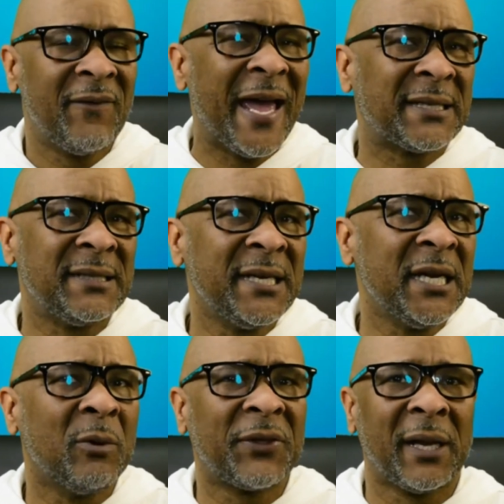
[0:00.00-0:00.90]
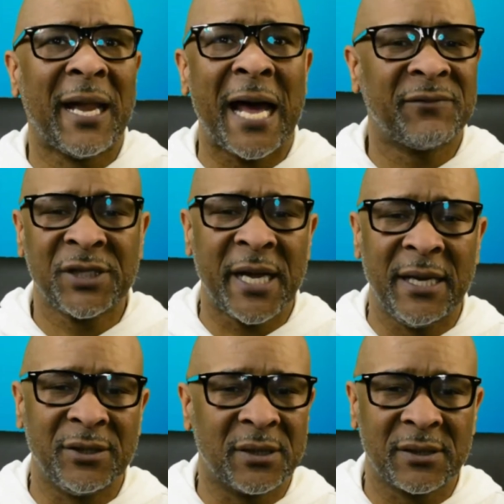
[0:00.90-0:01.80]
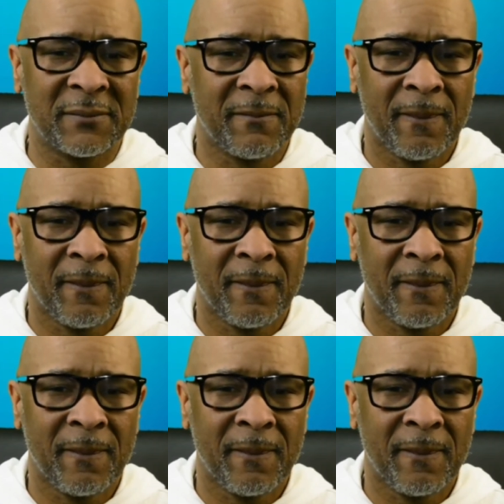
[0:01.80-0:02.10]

had to deal with a lot of changes.